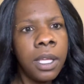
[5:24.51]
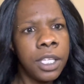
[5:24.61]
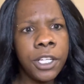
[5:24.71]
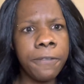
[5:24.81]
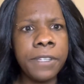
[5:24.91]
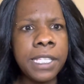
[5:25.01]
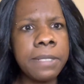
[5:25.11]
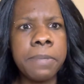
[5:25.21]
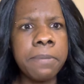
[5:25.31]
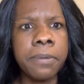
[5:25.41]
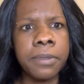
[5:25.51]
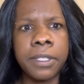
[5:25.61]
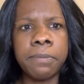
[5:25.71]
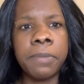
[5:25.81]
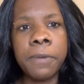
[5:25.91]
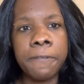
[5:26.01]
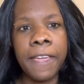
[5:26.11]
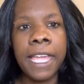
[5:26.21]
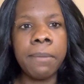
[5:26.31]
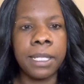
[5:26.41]
visit people and be with
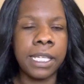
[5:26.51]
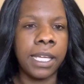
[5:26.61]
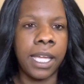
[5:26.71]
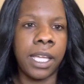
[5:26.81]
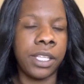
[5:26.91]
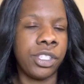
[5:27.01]
family and